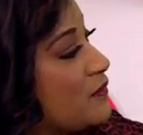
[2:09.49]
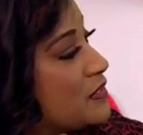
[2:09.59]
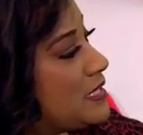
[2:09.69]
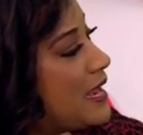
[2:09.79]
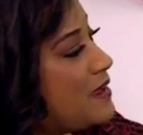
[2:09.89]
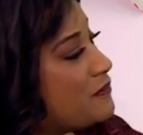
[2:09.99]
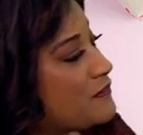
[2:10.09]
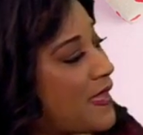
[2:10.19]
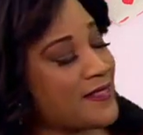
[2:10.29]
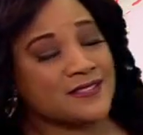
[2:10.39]
For today,
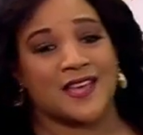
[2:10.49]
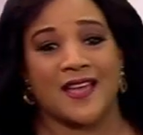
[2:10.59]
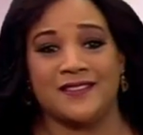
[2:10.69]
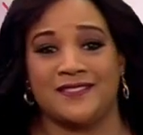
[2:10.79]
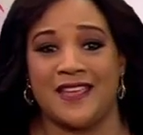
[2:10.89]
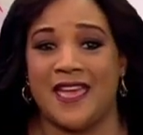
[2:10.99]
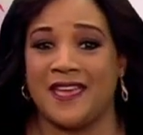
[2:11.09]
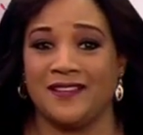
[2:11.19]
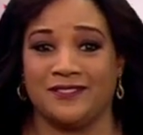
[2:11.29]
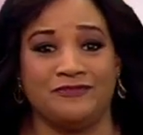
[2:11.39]
for Valentine's Day,